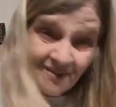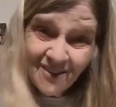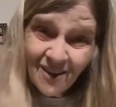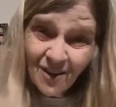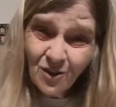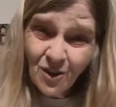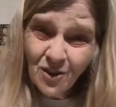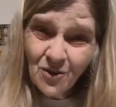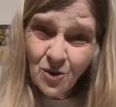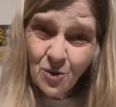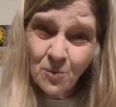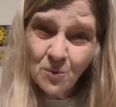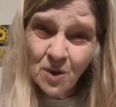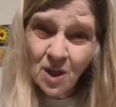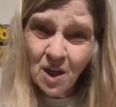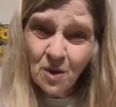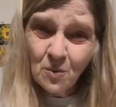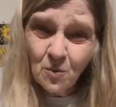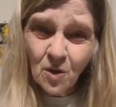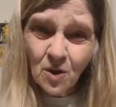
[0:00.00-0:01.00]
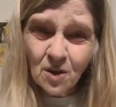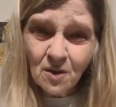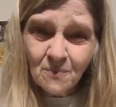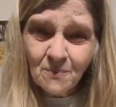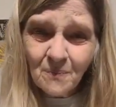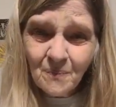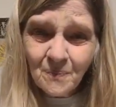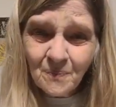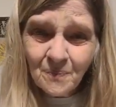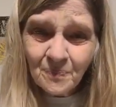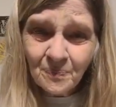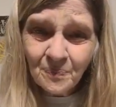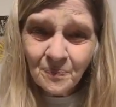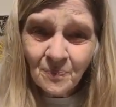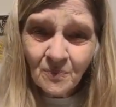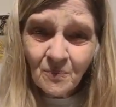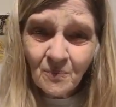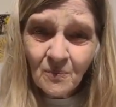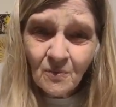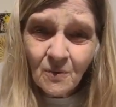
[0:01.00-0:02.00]
felt like doing what I wanted.
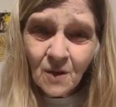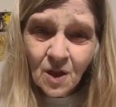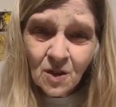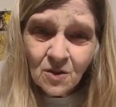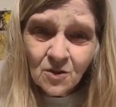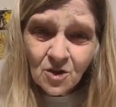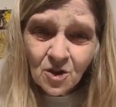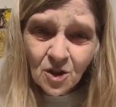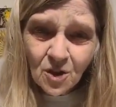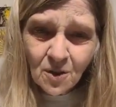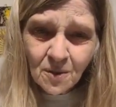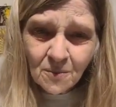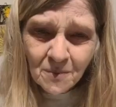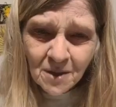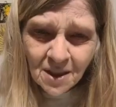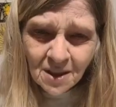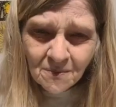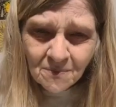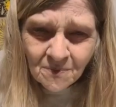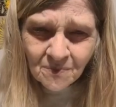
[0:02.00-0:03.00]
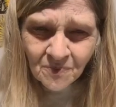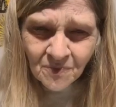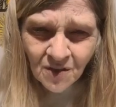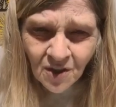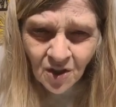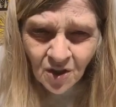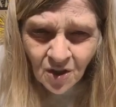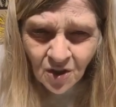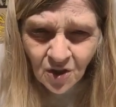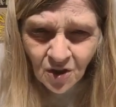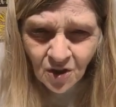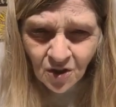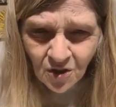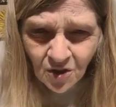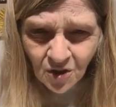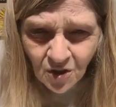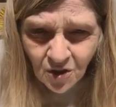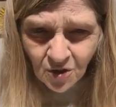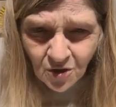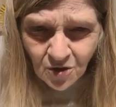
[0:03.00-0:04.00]
Do you know what I mean?
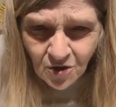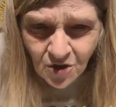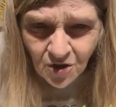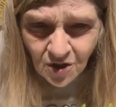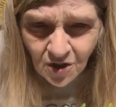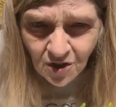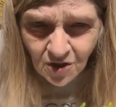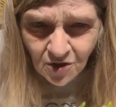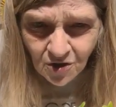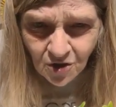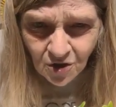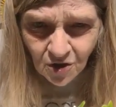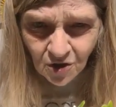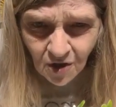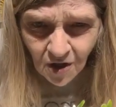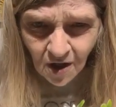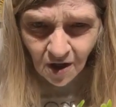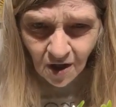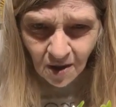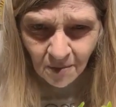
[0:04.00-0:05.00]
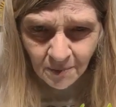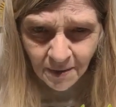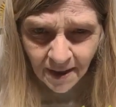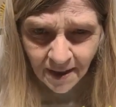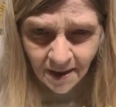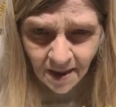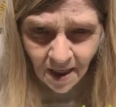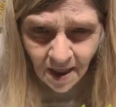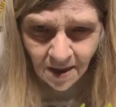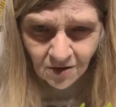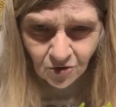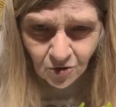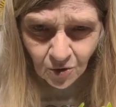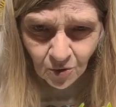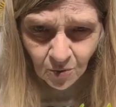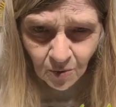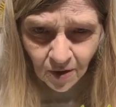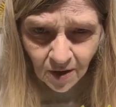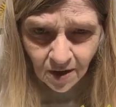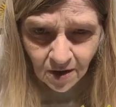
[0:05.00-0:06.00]
You should make
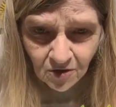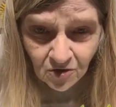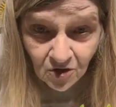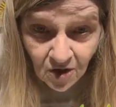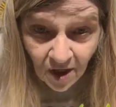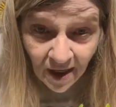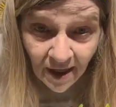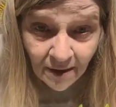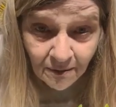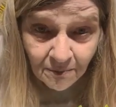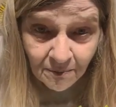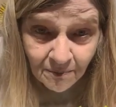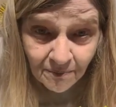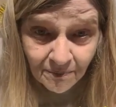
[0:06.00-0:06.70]
angel wings. Yeah.